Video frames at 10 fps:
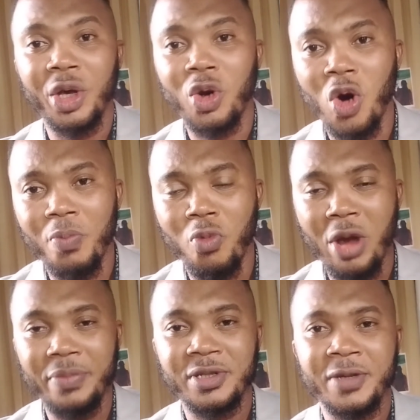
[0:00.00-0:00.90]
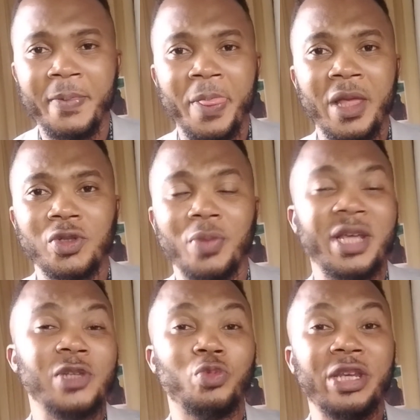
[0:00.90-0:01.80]
the cobwebs.
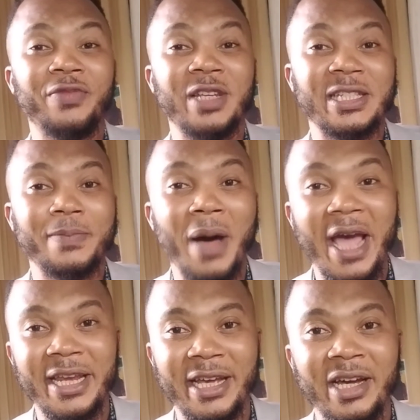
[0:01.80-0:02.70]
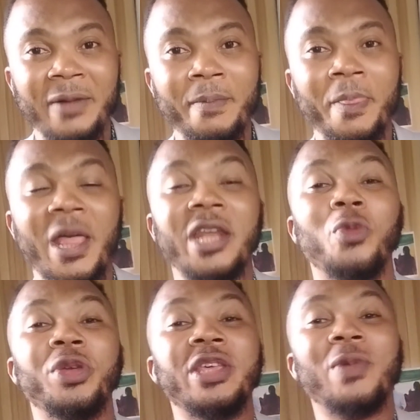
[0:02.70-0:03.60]
Sometimes we leave the spider and
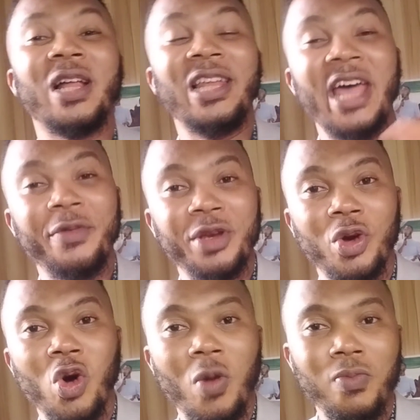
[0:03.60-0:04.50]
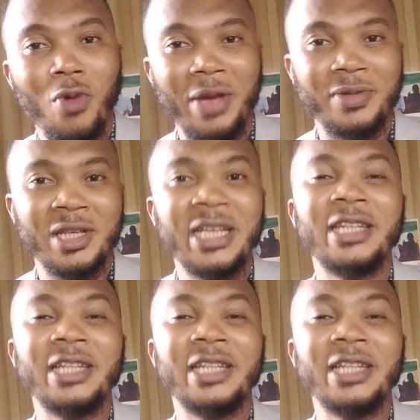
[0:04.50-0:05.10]
then we keep clearing the cobwebs.